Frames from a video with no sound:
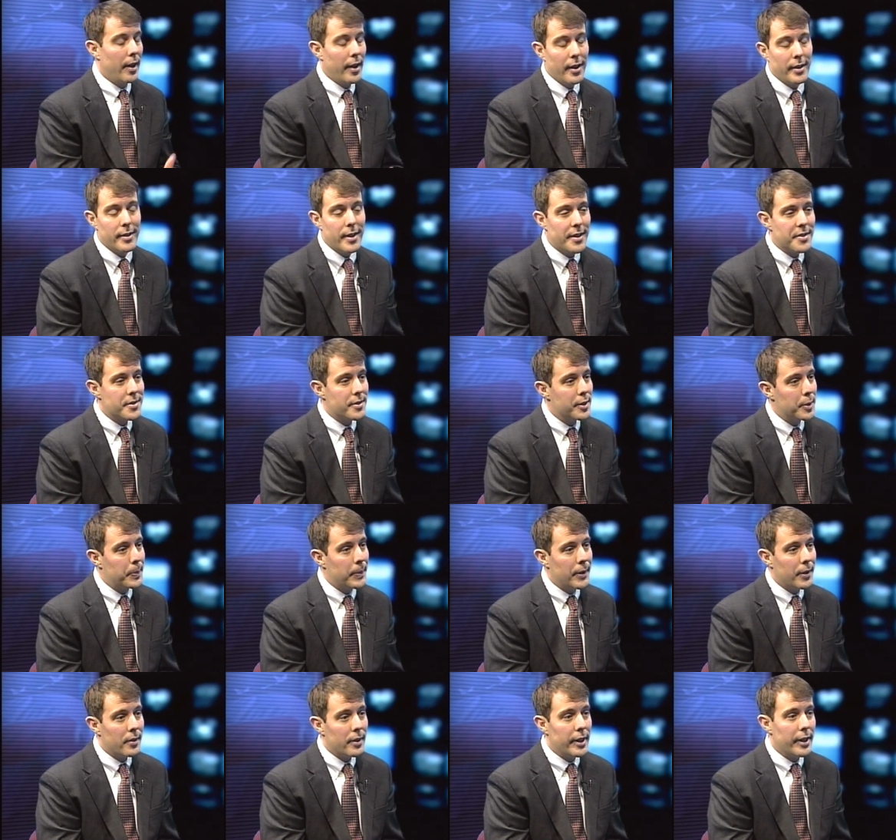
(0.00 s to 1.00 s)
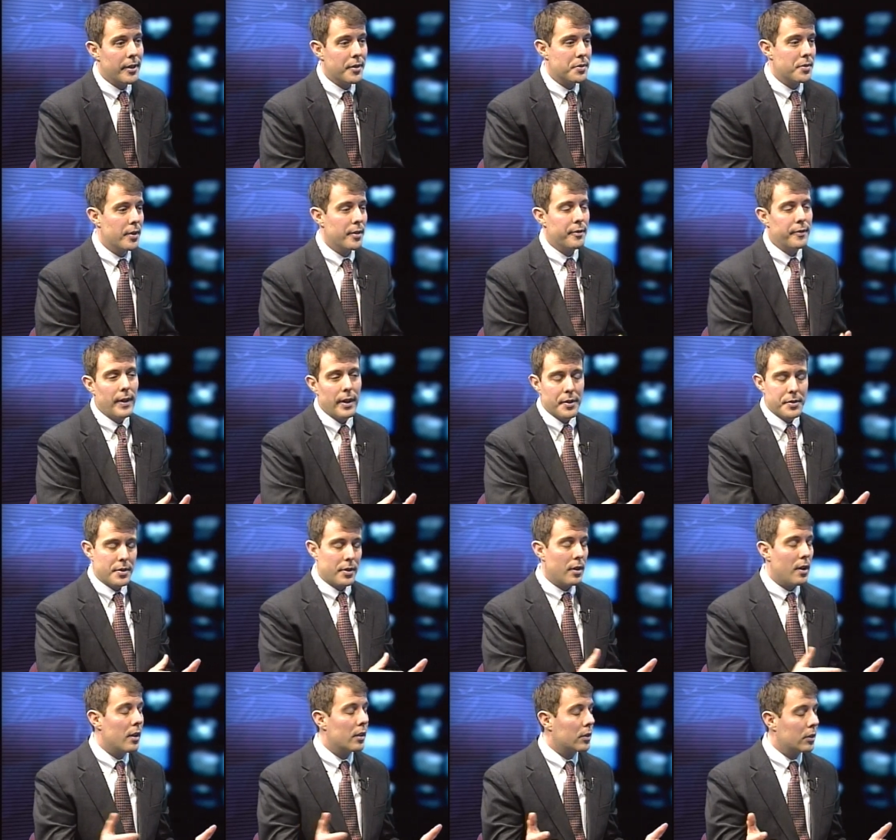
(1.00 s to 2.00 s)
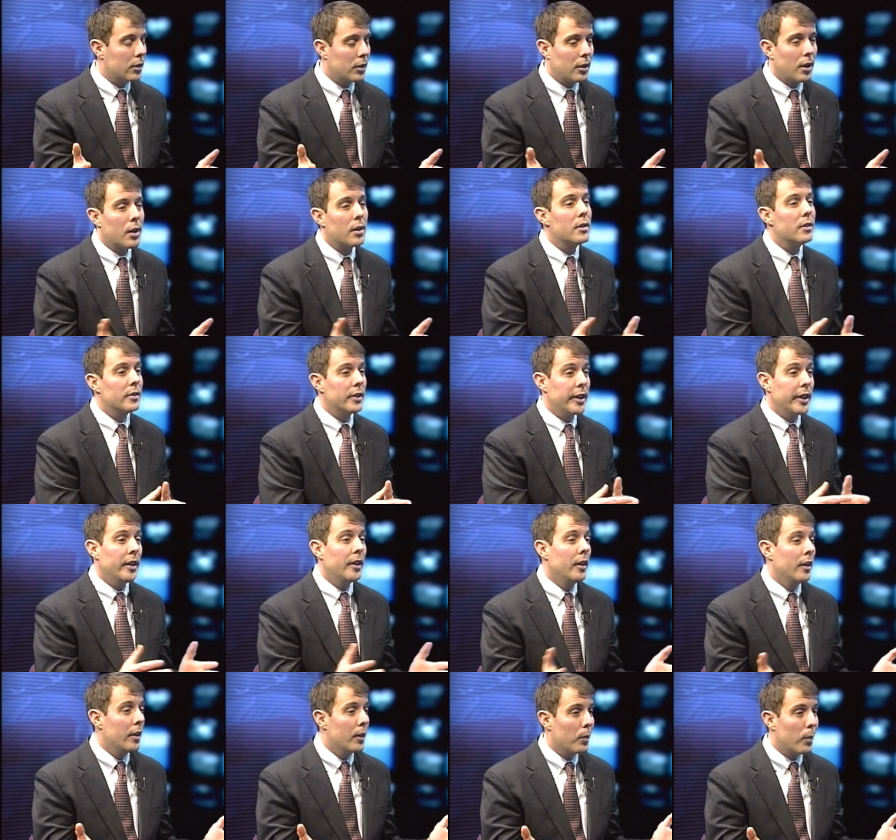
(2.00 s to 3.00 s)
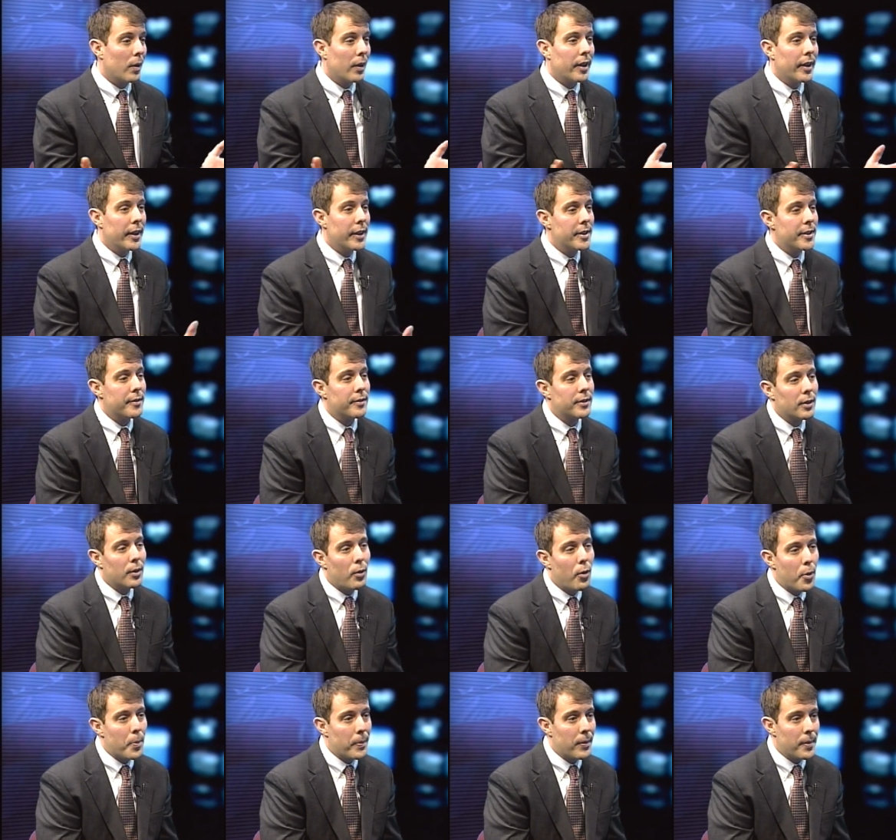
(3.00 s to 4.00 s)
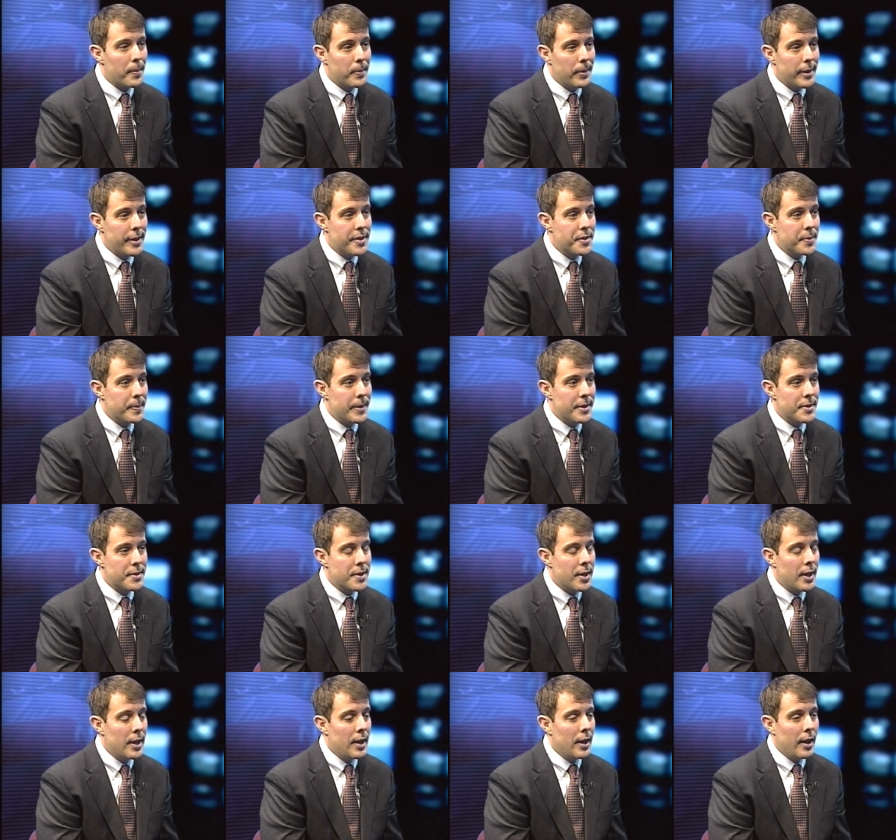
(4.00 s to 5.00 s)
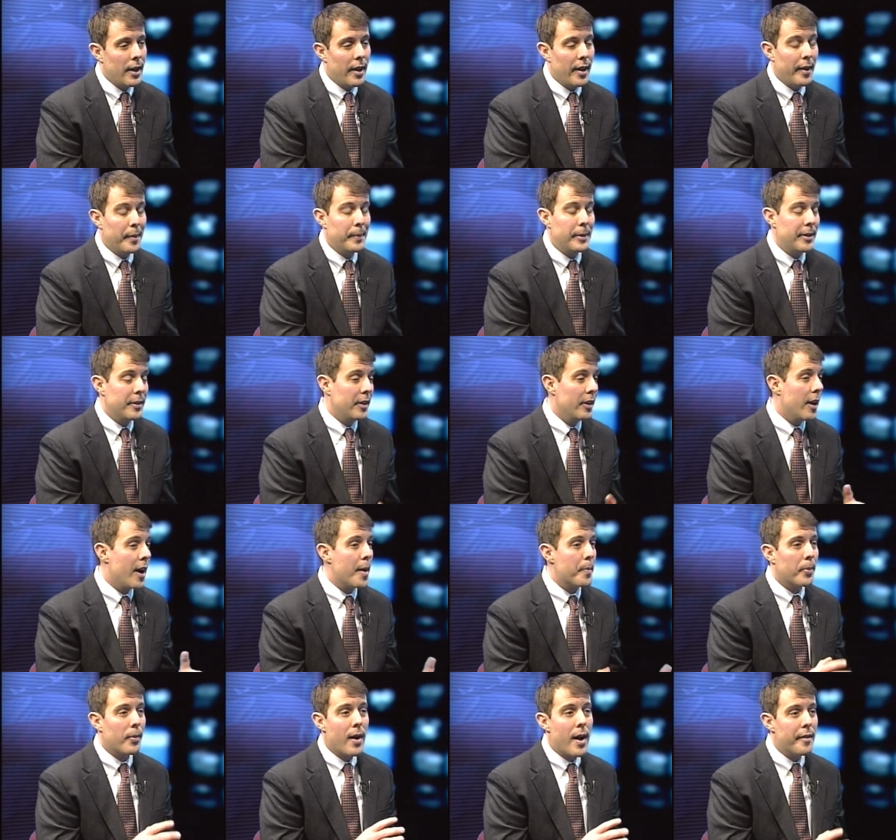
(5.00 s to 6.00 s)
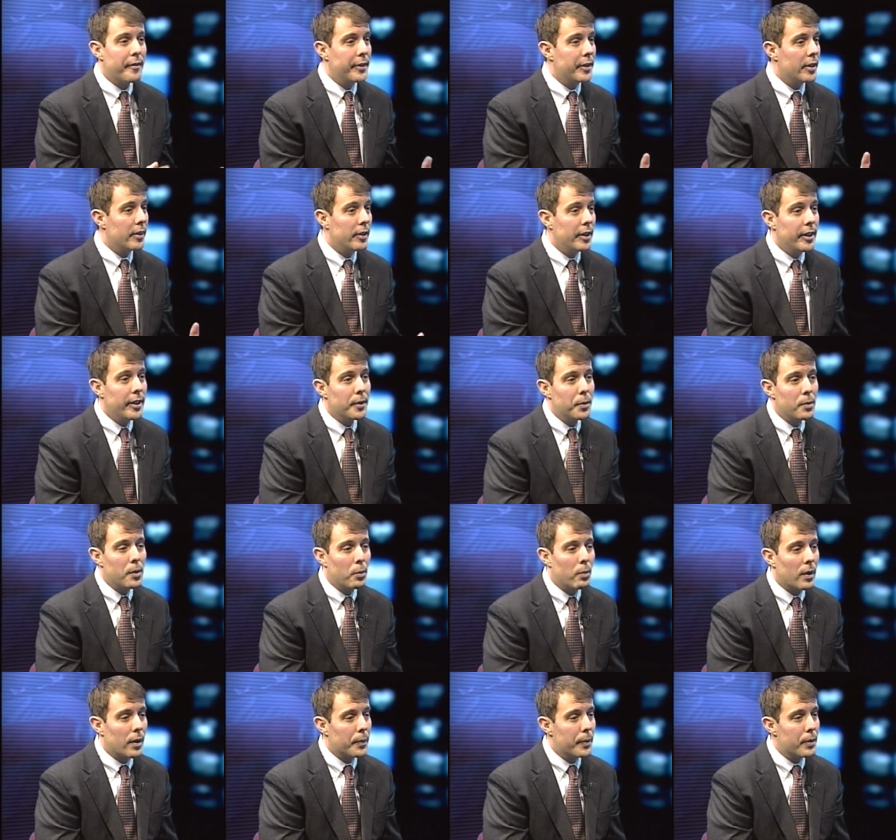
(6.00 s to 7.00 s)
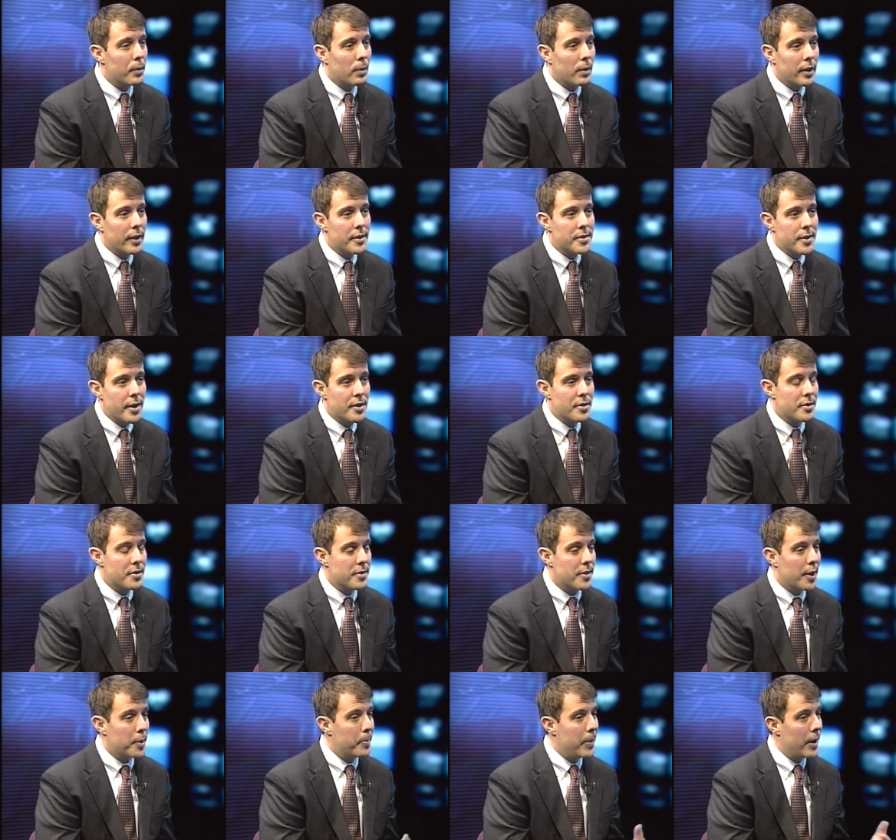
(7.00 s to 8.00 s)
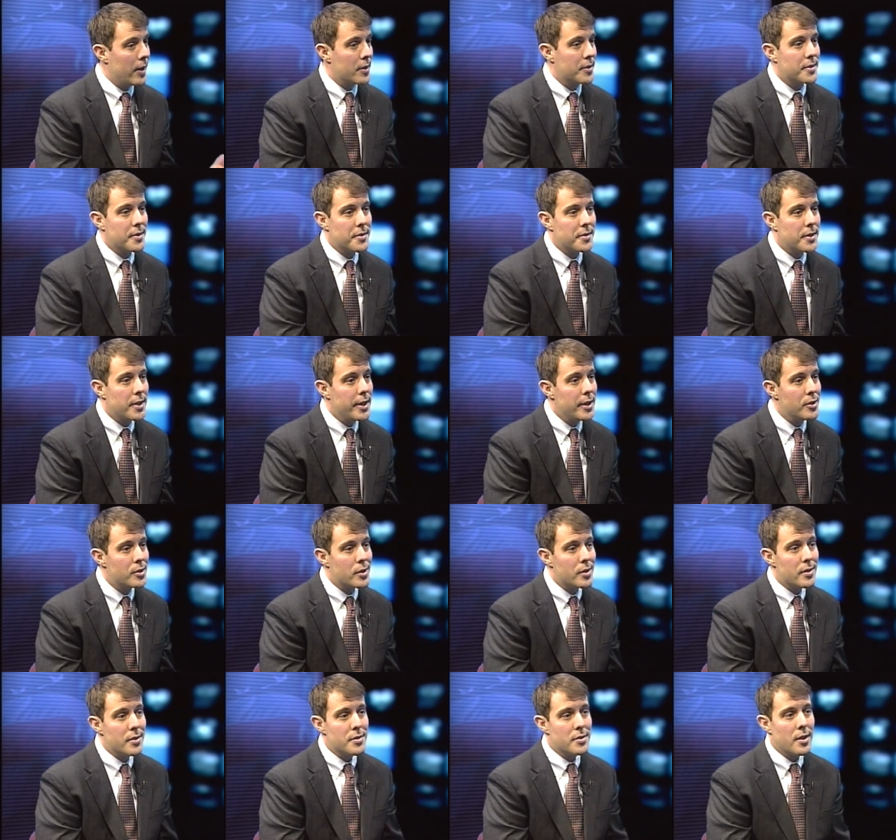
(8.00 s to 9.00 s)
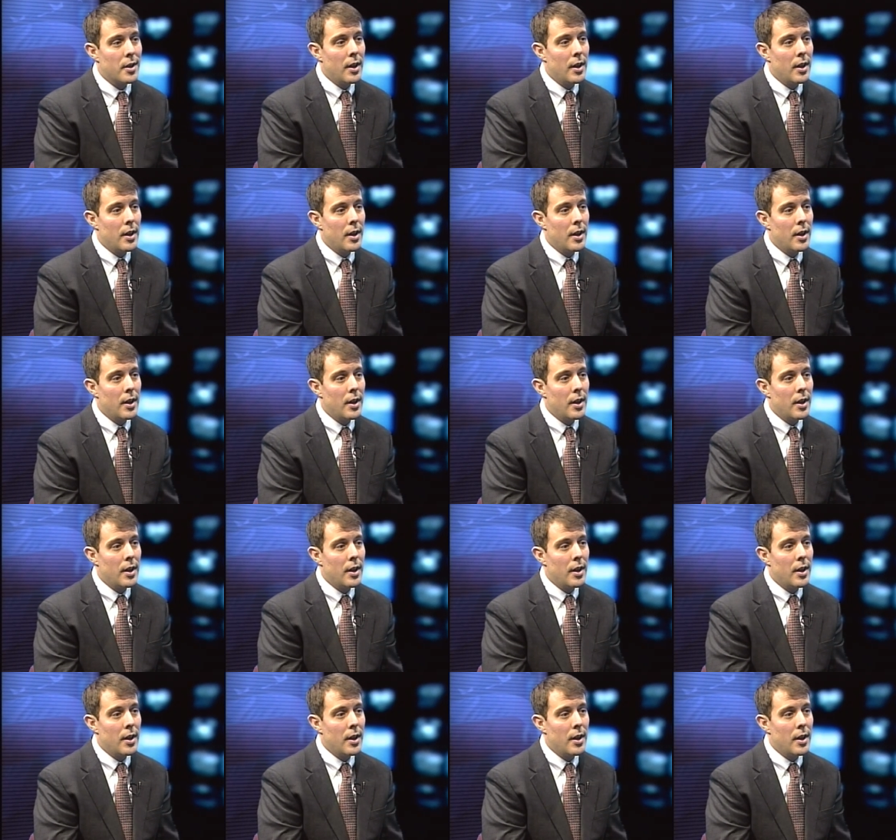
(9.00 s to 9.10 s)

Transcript: Nestle Purina. So the fellows are all currently working at different corporate placements. In the nonprofit arena, we'll work with organizations like Parents as Teachers,